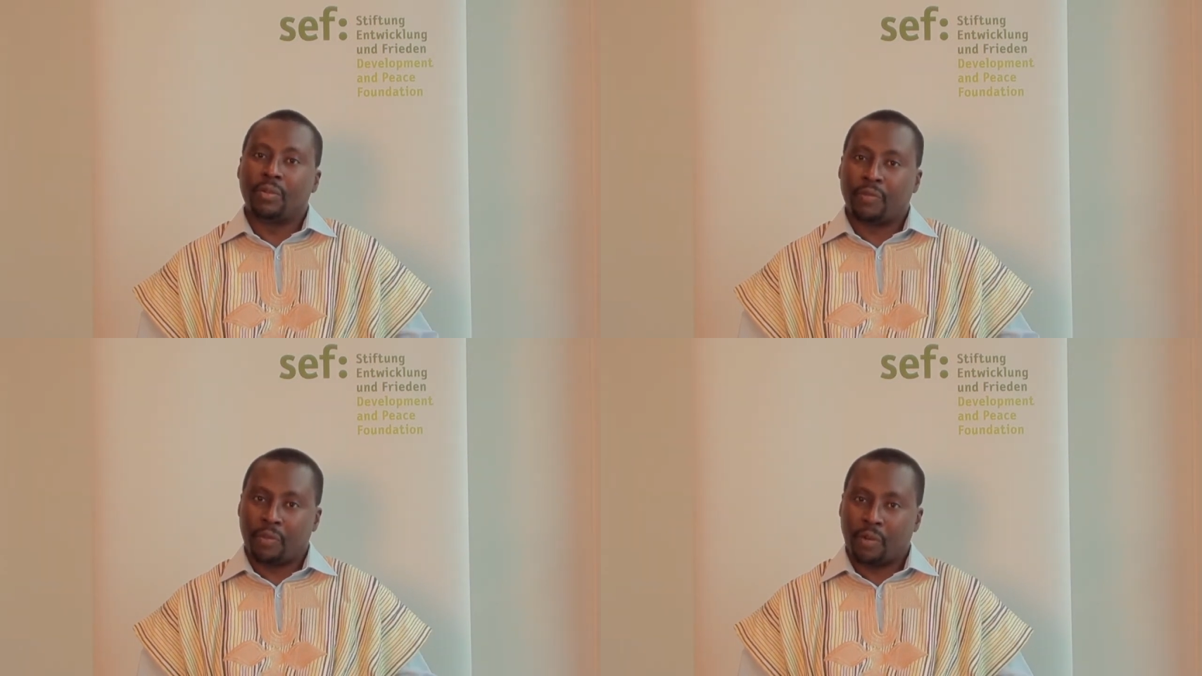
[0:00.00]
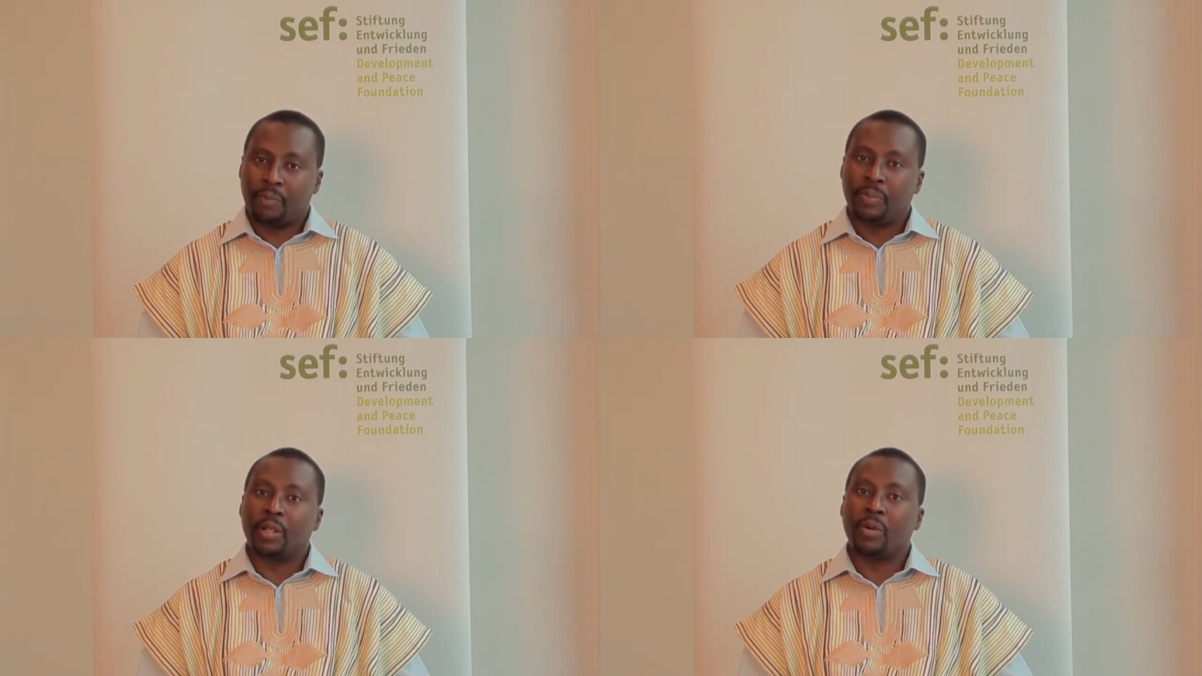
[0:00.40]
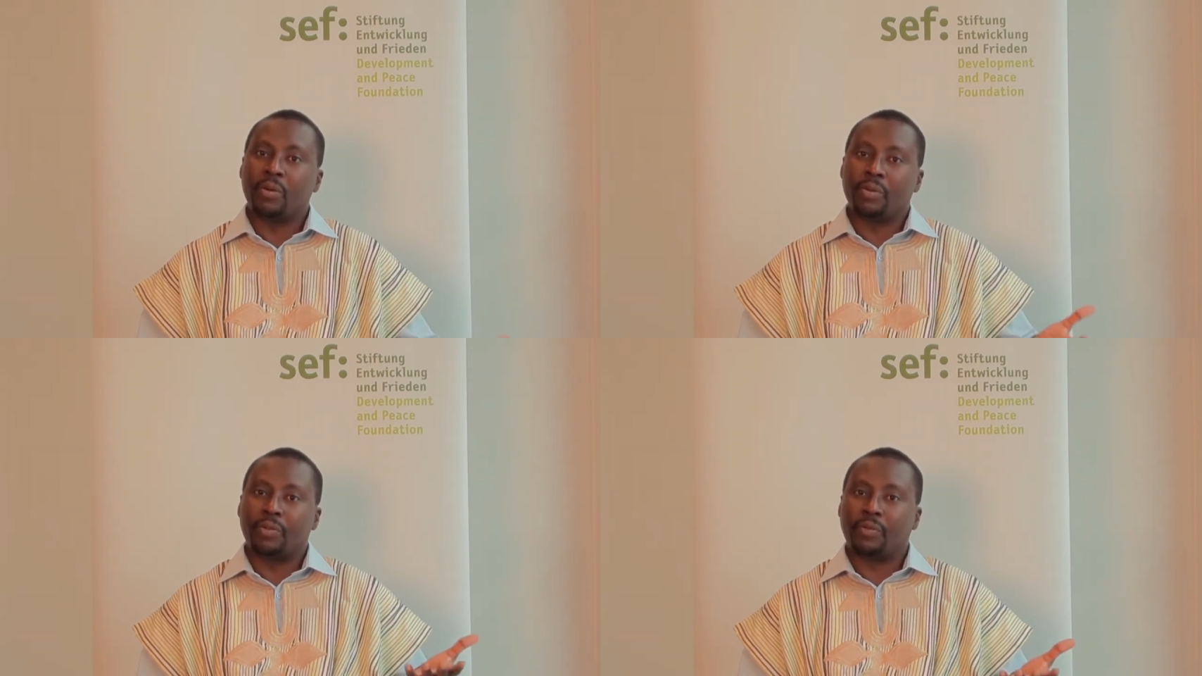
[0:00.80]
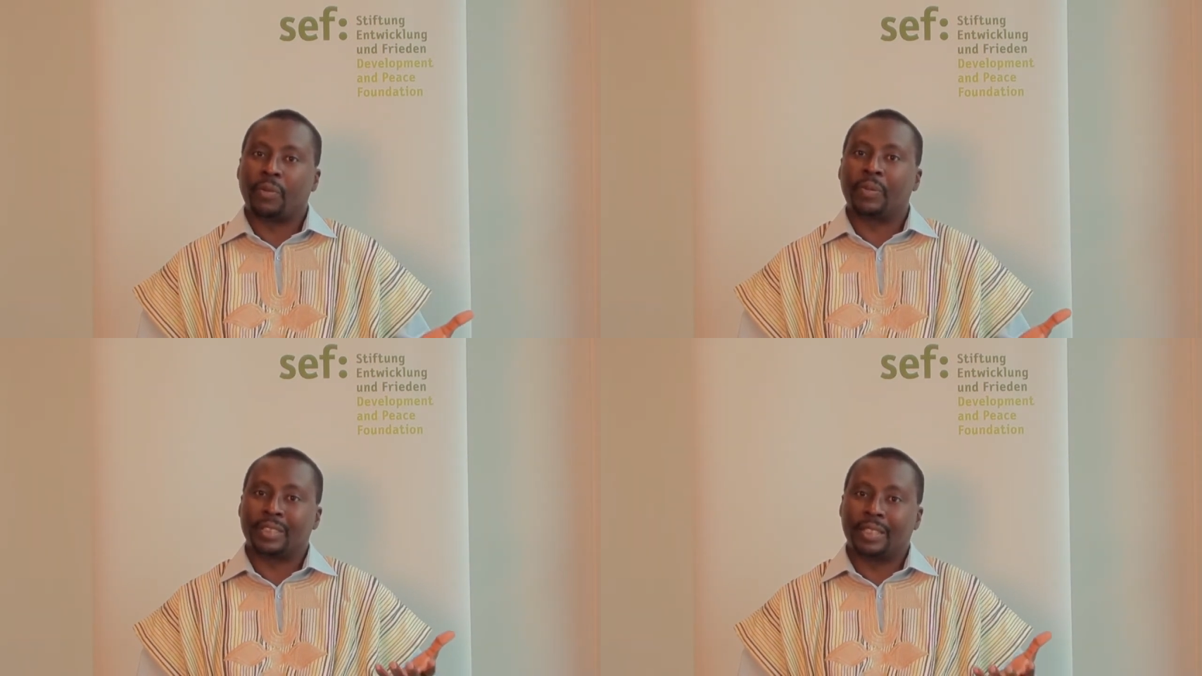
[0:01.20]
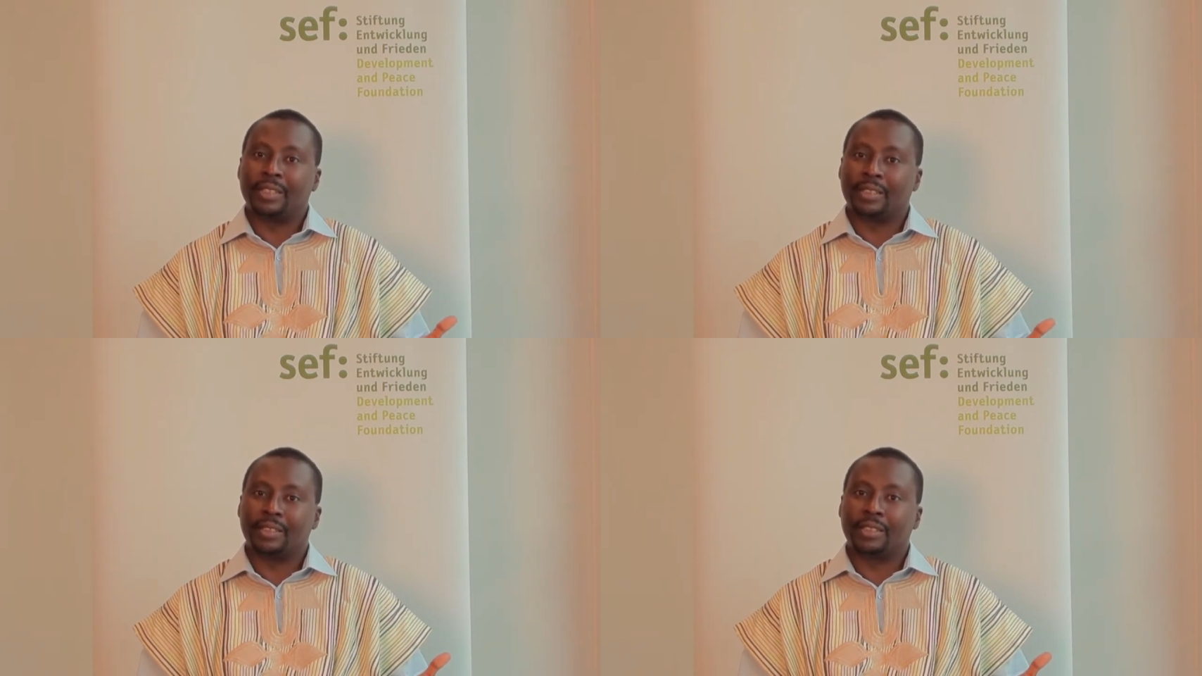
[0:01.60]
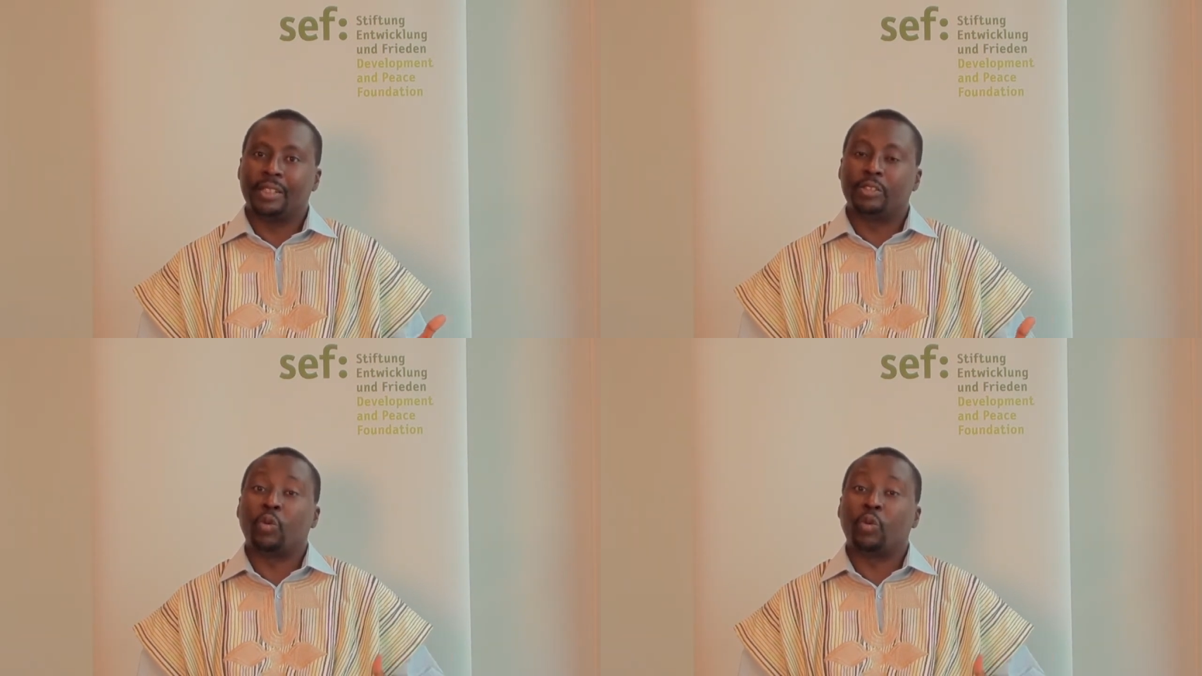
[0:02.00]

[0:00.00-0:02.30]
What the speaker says: from below, from the citizens,